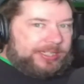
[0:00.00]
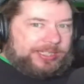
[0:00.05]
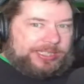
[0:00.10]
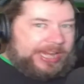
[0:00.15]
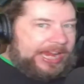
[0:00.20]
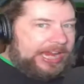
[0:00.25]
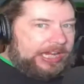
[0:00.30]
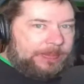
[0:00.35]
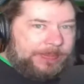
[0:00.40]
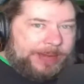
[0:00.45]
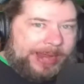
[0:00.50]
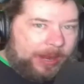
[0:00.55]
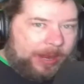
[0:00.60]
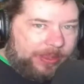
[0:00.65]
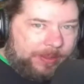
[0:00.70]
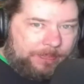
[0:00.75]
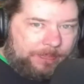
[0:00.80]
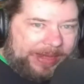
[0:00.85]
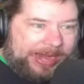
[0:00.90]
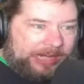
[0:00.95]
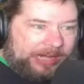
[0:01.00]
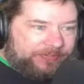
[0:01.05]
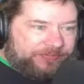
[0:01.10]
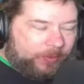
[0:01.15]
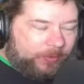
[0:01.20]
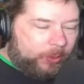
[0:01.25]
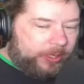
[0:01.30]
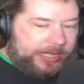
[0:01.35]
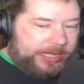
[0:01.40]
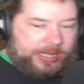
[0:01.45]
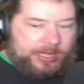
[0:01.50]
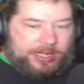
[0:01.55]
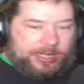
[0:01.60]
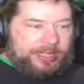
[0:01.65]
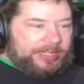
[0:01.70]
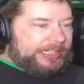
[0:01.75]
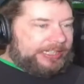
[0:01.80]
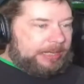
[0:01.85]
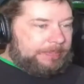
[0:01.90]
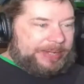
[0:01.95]
just take me out in the back forty,
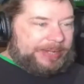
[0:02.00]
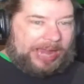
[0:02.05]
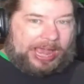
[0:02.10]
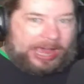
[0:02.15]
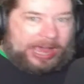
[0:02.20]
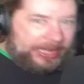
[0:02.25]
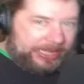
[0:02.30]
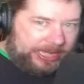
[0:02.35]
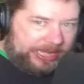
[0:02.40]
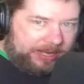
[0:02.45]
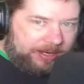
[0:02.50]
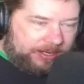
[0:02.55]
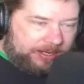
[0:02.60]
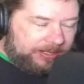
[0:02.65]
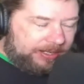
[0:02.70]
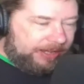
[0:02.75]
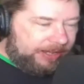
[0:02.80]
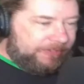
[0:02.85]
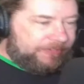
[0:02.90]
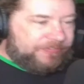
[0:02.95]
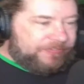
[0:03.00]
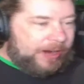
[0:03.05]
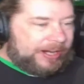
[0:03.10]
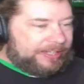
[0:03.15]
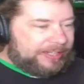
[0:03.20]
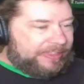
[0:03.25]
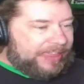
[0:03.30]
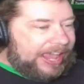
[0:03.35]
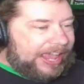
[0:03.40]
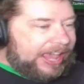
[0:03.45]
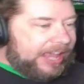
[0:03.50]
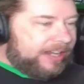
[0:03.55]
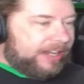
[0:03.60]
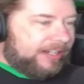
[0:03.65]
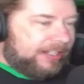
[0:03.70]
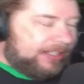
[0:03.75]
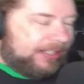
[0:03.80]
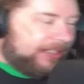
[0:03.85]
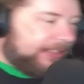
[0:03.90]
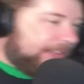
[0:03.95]
get me out of here. Fuck that.
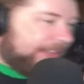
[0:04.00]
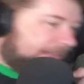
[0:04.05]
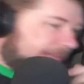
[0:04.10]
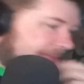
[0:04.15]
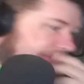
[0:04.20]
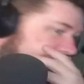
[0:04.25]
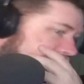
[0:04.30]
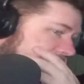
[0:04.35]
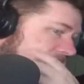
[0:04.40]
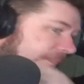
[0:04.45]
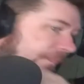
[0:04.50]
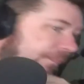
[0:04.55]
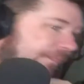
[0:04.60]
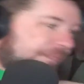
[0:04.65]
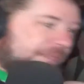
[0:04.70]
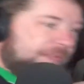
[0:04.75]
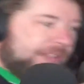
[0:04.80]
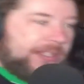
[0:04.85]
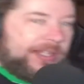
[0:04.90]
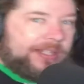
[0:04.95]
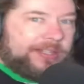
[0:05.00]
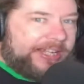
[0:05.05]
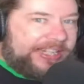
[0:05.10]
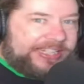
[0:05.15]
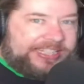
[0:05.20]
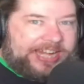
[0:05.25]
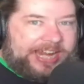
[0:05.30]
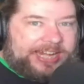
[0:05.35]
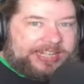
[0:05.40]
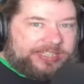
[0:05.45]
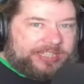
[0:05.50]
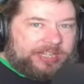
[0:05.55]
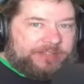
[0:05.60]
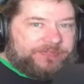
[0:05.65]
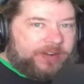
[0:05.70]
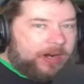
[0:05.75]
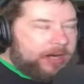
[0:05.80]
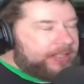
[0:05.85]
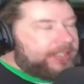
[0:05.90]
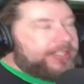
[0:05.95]
Like dicks and
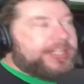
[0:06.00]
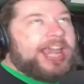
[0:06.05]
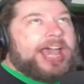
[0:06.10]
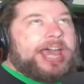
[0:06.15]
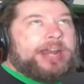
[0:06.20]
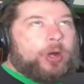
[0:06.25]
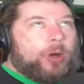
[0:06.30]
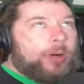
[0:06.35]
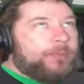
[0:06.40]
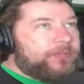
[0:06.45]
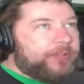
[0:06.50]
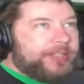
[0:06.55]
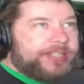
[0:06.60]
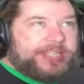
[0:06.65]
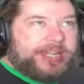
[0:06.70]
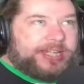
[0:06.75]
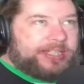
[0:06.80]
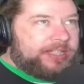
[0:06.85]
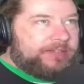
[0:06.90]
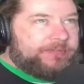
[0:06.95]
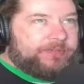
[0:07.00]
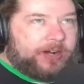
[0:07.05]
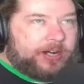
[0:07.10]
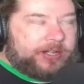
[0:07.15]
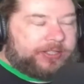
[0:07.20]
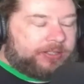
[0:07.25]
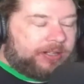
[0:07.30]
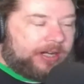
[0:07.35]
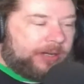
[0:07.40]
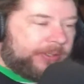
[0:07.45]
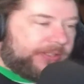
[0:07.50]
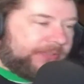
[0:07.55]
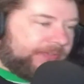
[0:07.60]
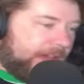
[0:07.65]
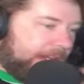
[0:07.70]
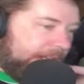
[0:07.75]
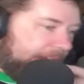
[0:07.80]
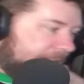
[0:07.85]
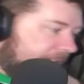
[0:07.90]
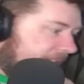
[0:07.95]
farts. God, hopefully dicks and farts are always
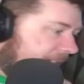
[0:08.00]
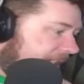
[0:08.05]
funny.